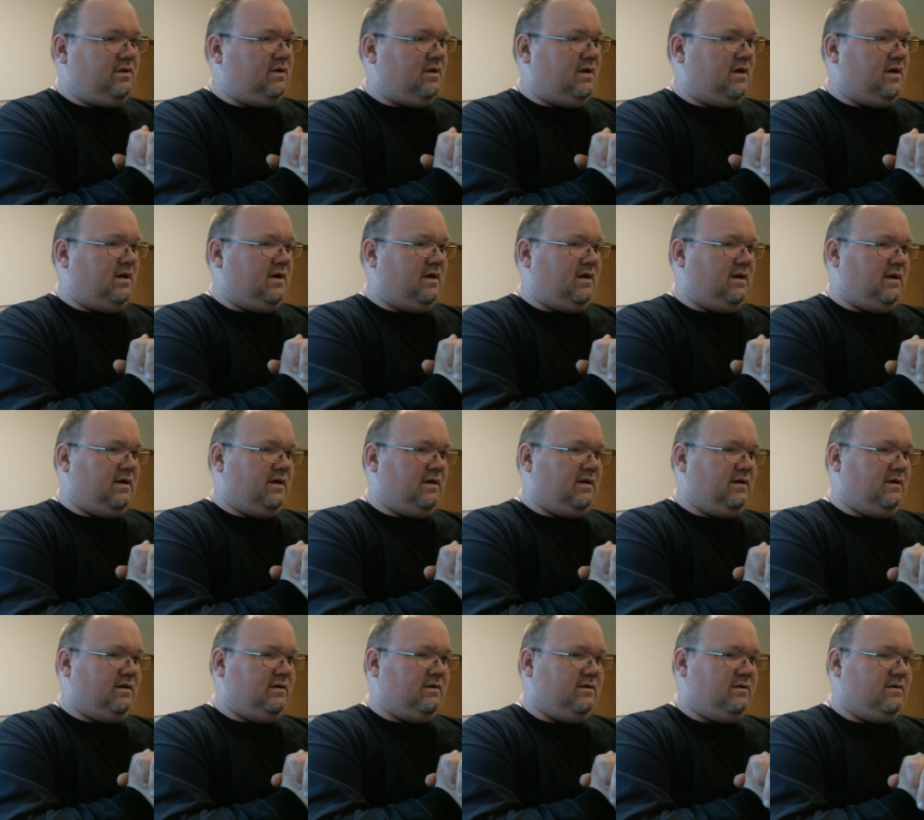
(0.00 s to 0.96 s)
uh,
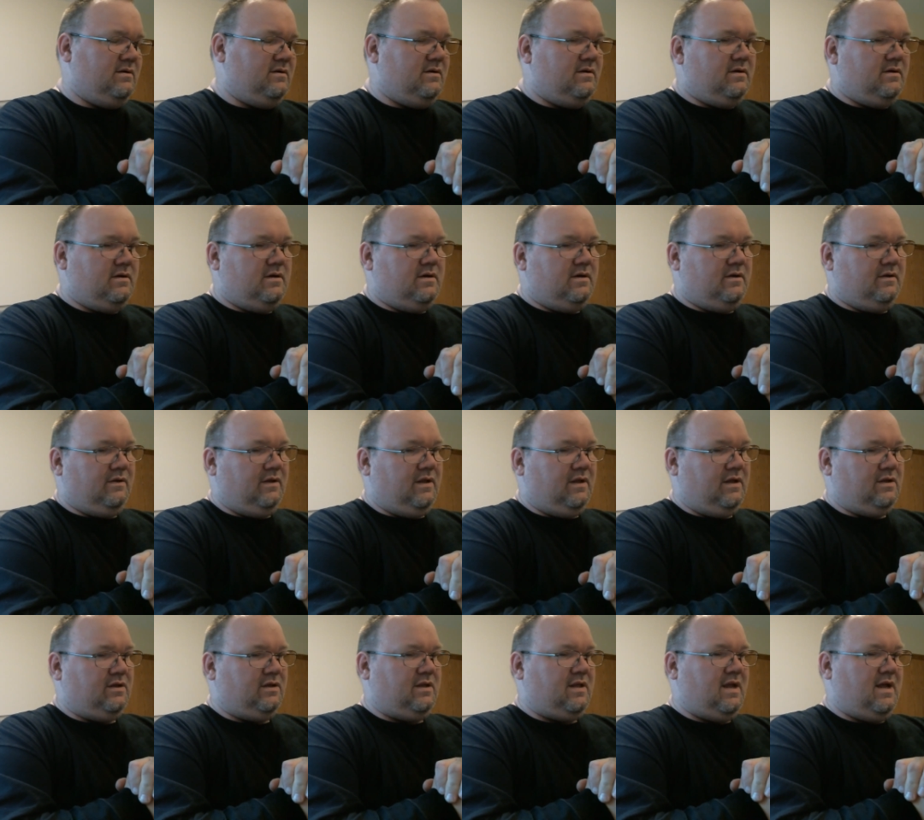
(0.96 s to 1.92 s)

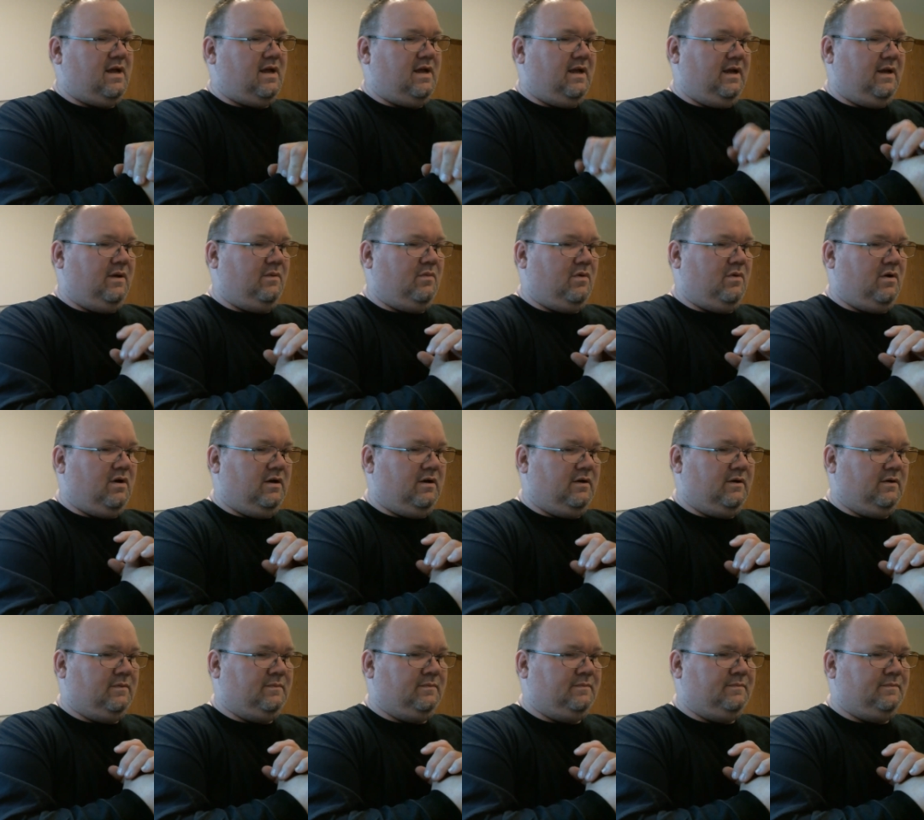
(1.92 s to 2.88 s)
this time.
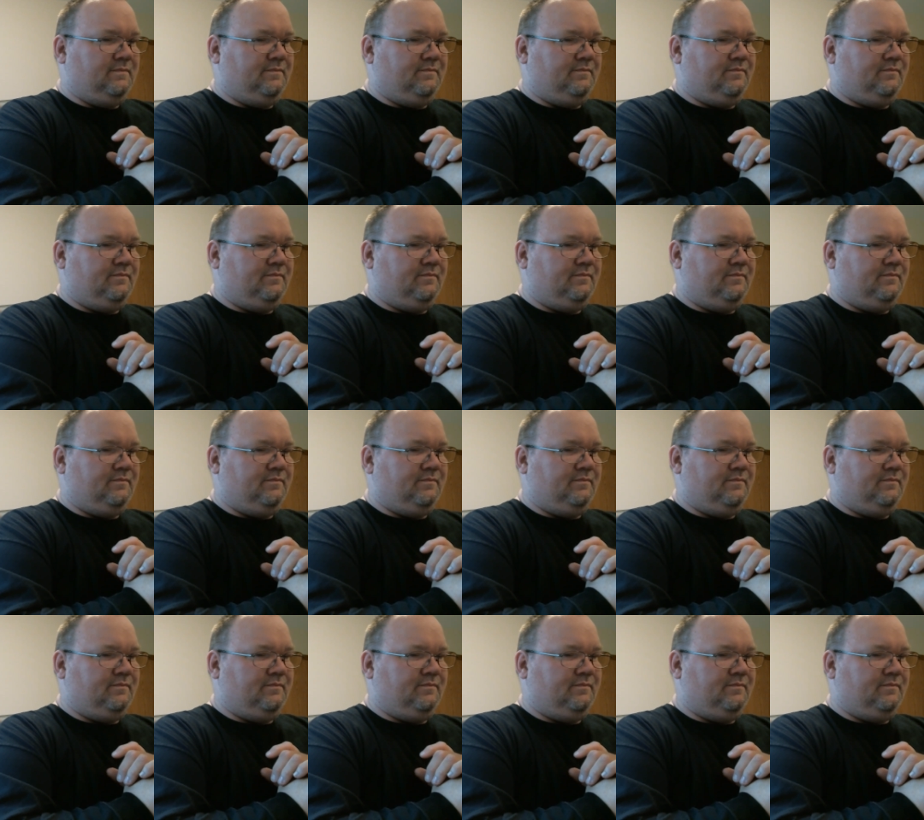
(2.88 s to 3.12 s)
Um,